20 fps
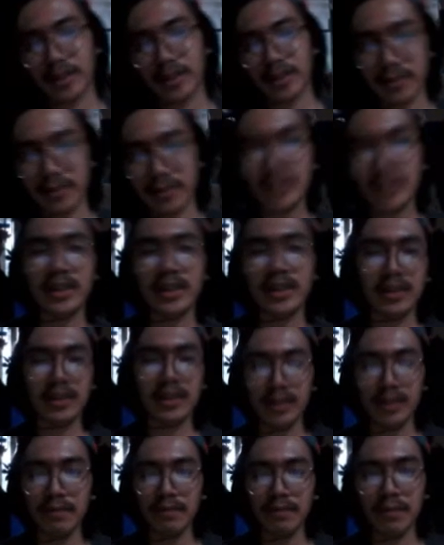converted
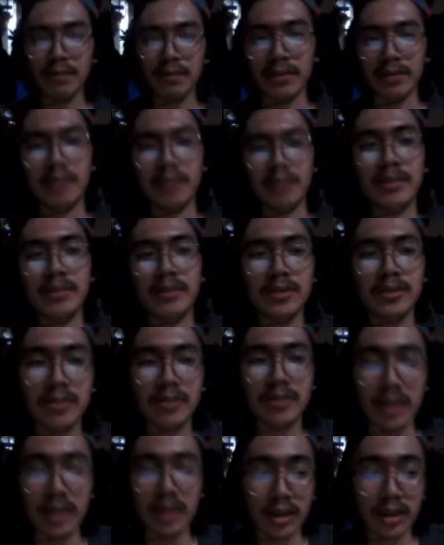D flip-flop to